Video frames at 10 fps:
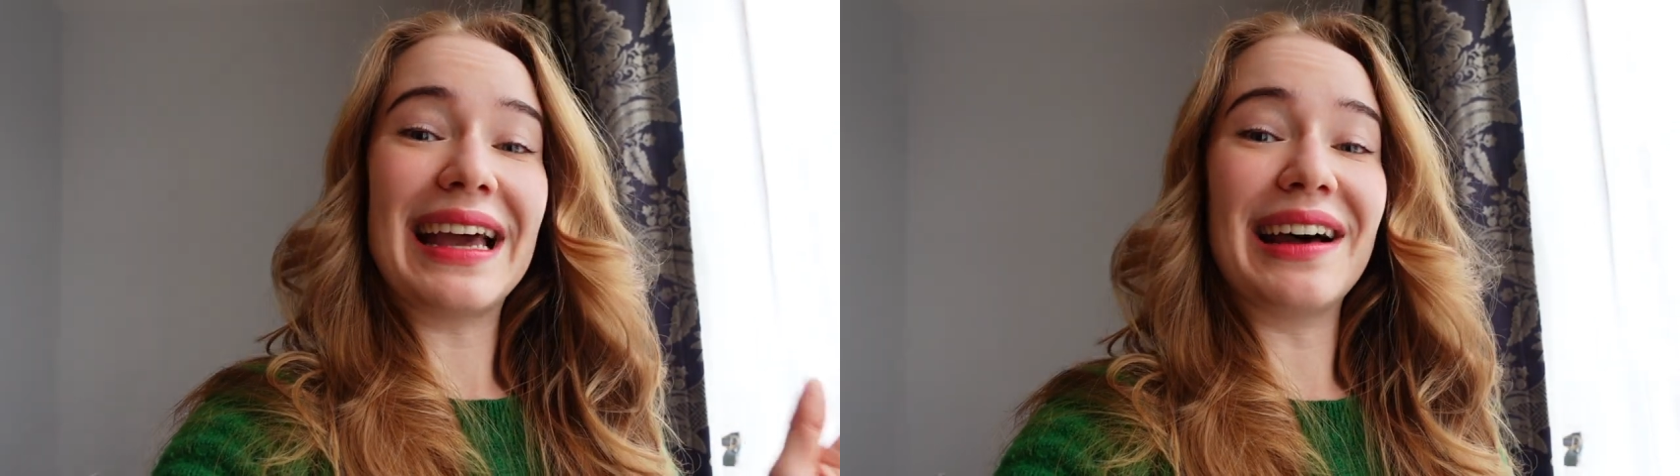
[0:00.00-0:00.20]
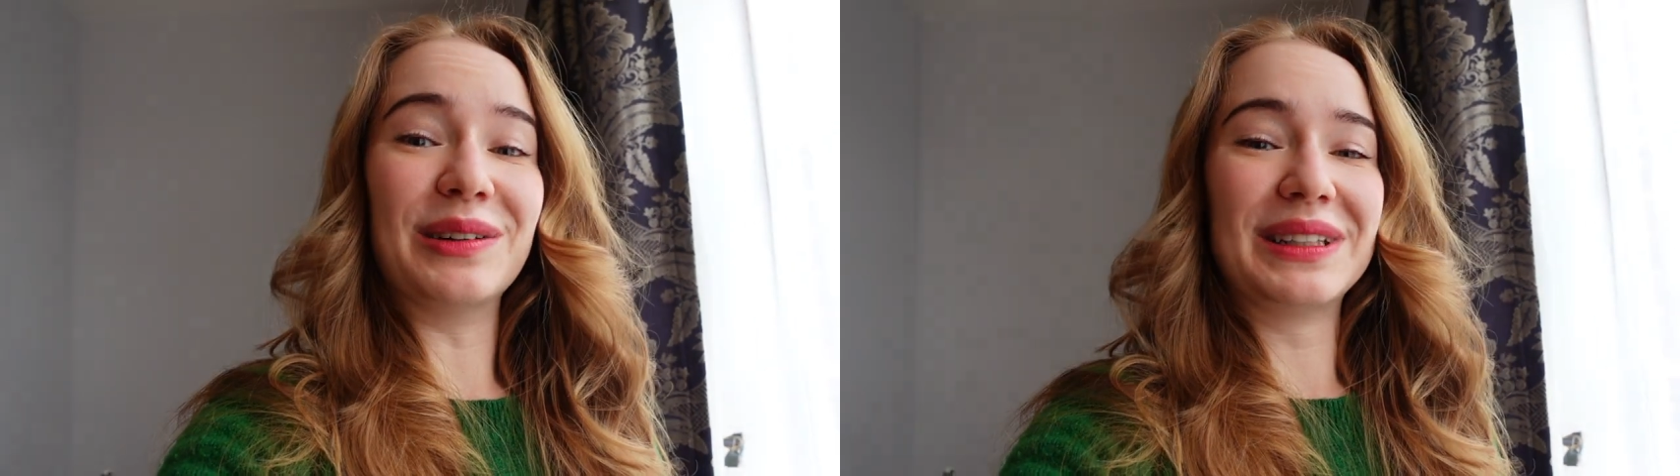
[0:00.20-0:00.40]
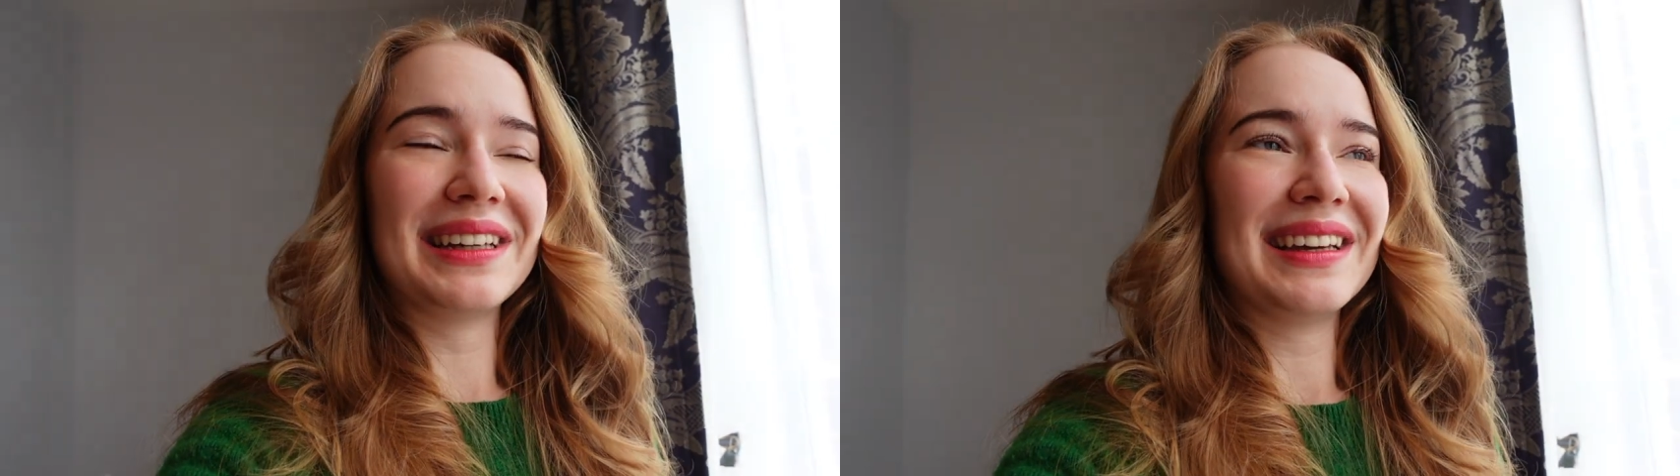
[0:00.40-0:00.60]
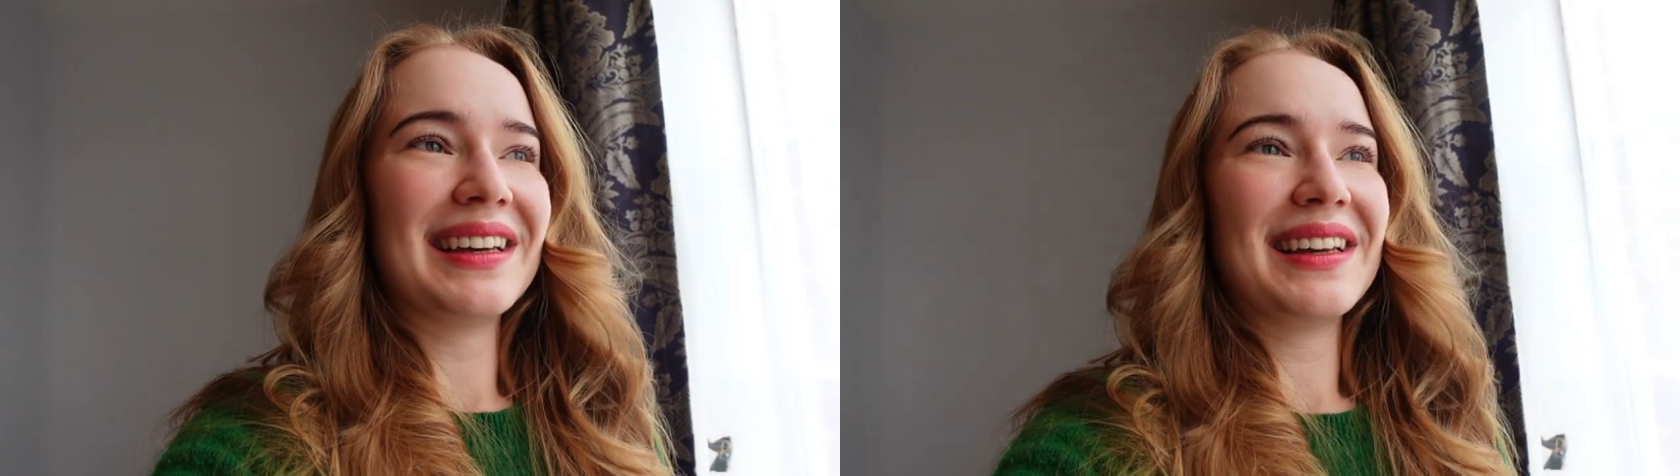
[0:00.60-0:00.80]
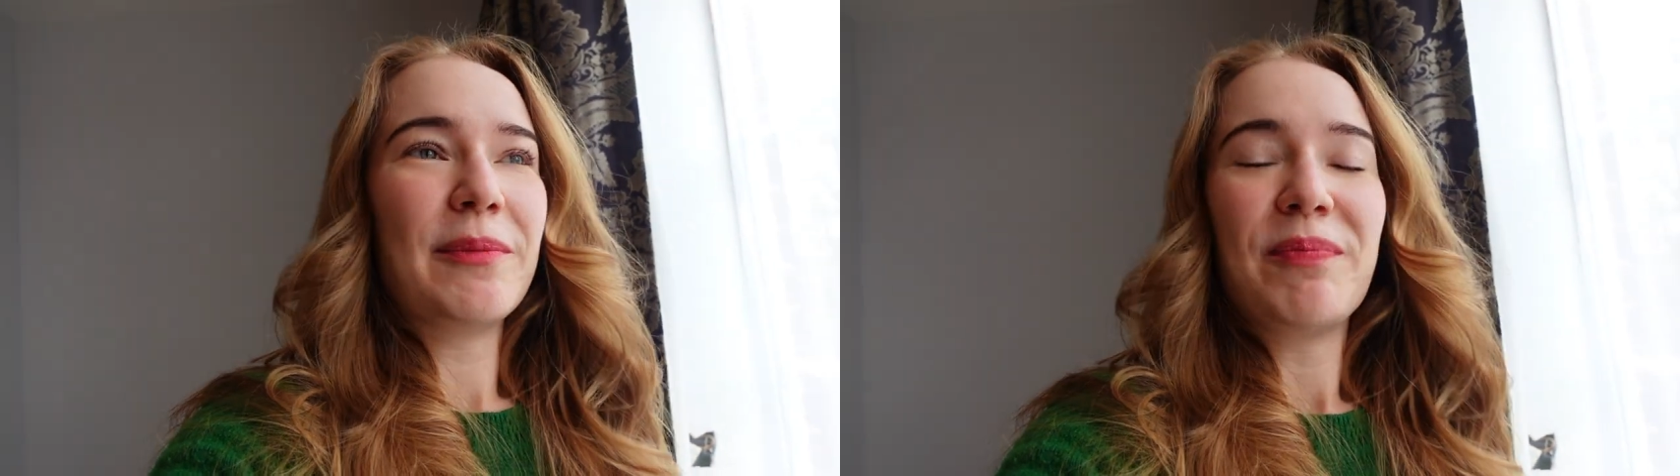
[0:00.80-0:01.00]
out
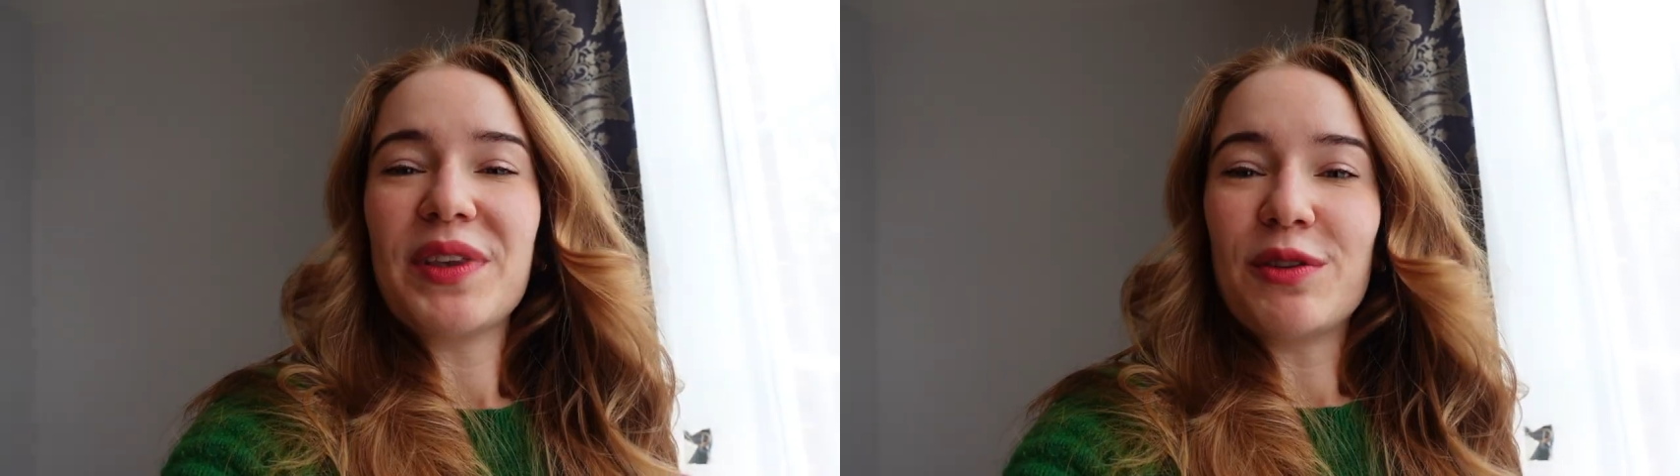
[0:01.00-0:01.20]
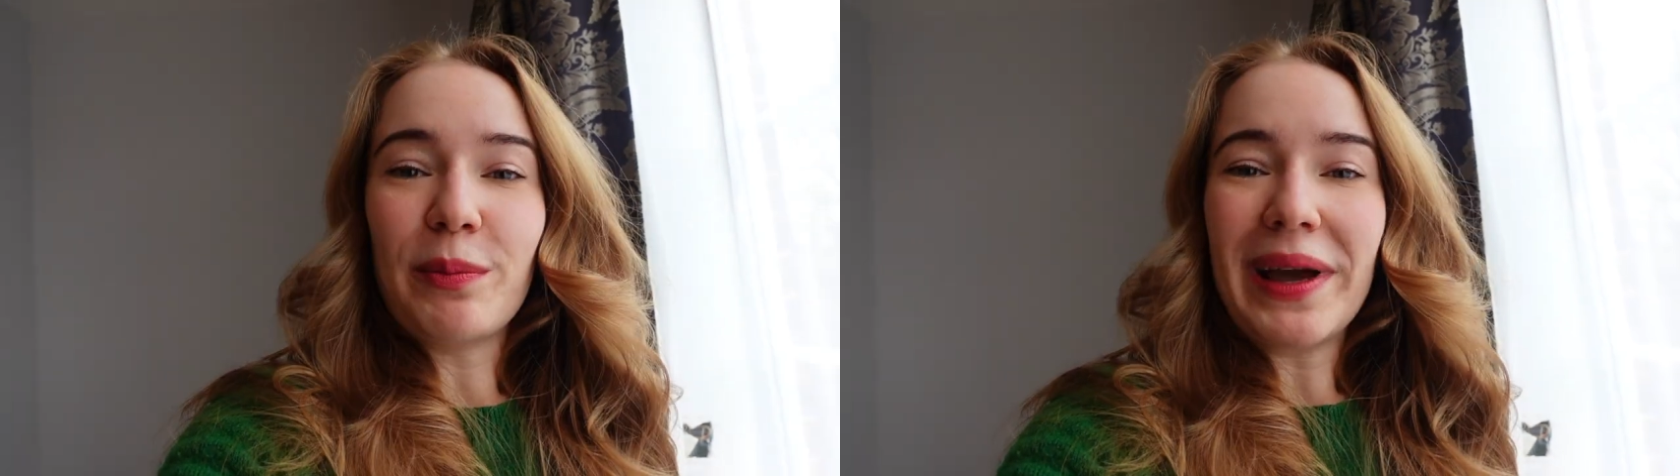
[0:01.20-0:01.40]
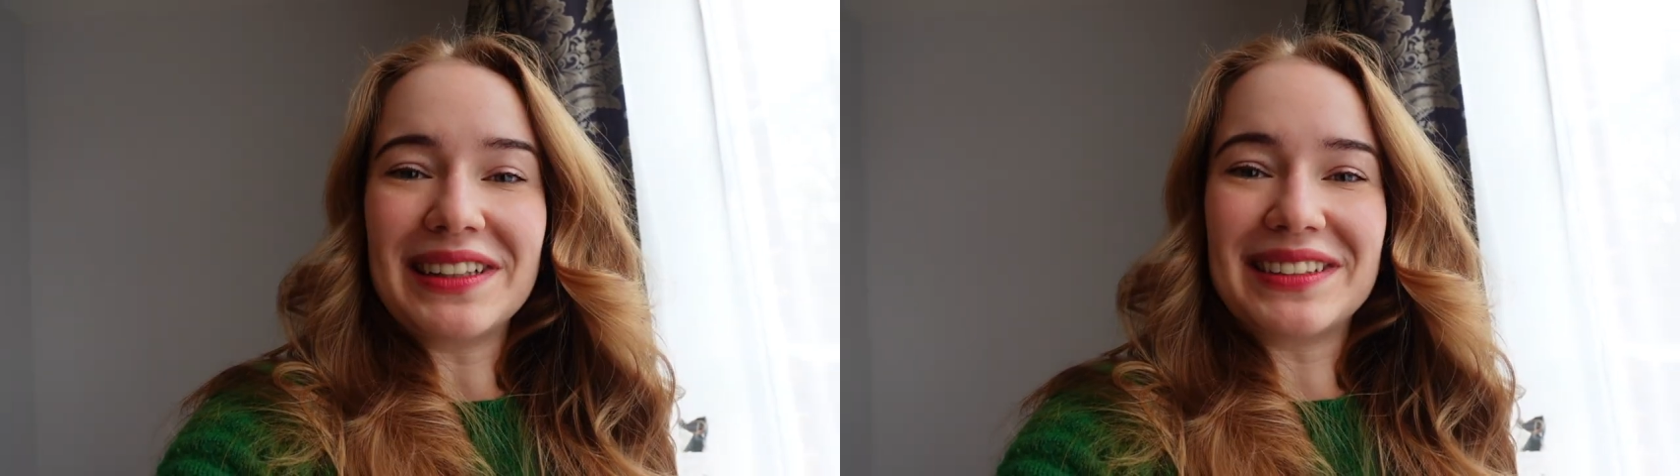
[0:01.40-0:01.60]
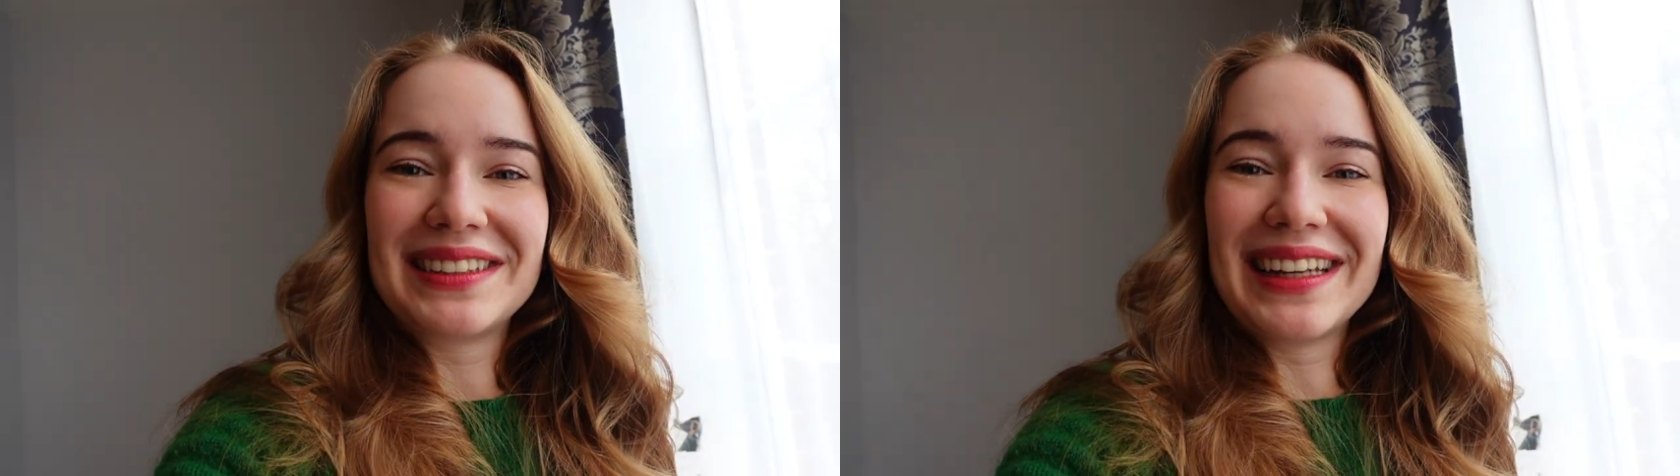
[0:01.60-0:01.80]
for bands.